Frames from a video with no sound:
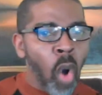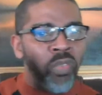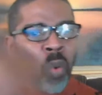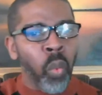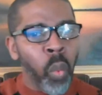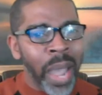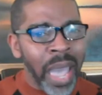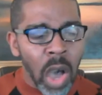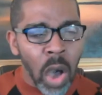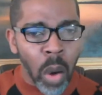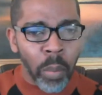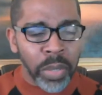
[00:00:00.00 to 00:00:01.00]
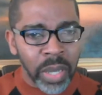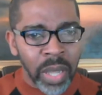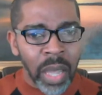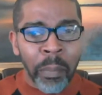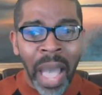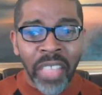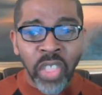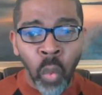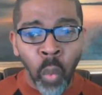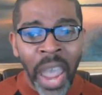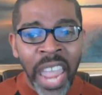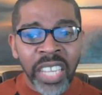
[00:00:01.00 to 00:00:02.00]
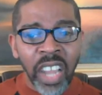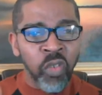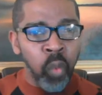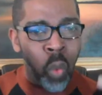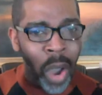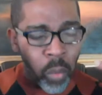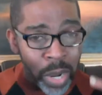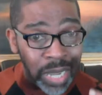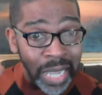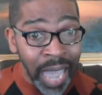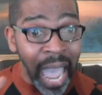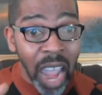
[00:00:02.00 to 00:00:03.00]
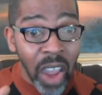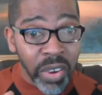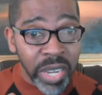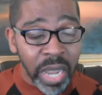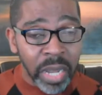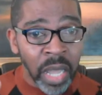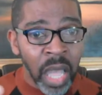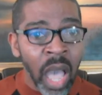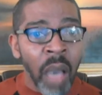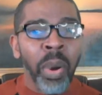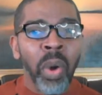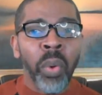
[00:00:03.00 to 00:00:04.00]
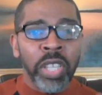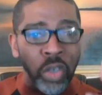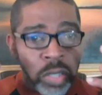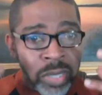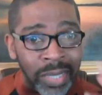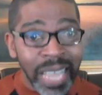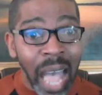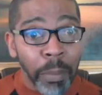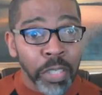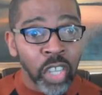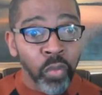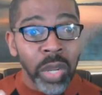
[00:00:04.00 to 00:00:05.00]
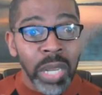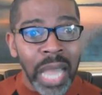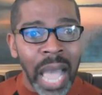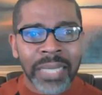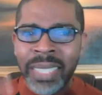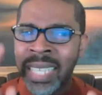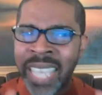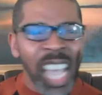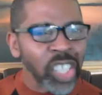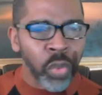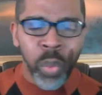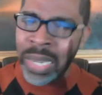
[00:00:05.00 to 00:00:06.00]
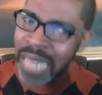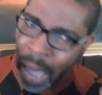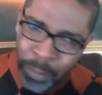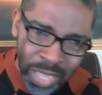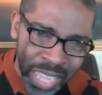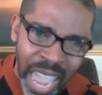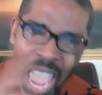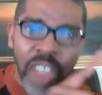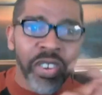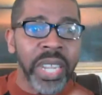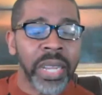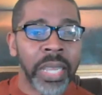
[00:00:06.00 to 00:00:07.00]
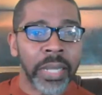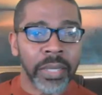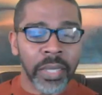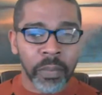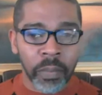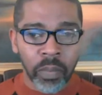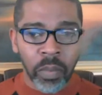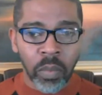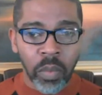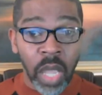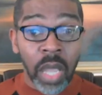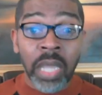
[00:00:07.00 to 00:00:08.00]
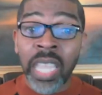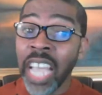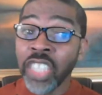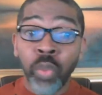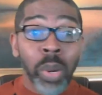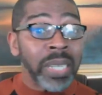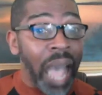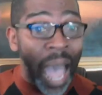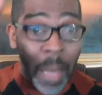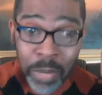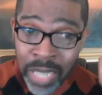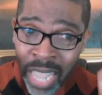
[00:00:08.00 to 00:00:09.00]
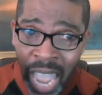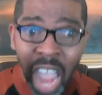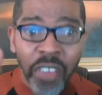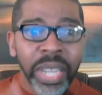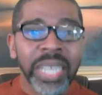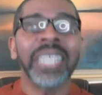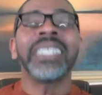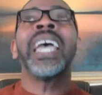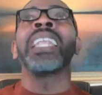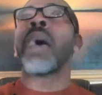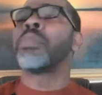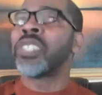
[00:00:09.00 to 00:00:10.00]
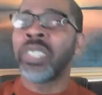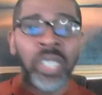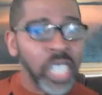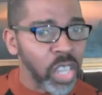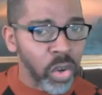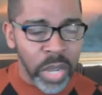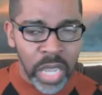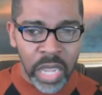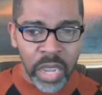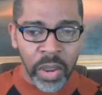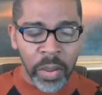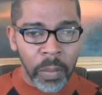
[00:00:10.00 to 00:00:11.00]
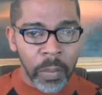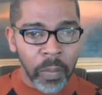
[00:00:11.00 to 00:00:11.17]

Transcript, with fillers: overwhelmed by the weight of what we're carrying. But when you stop to realize, guess what? I'm carrying it. Guess what? I'm carrying it and I'm still here.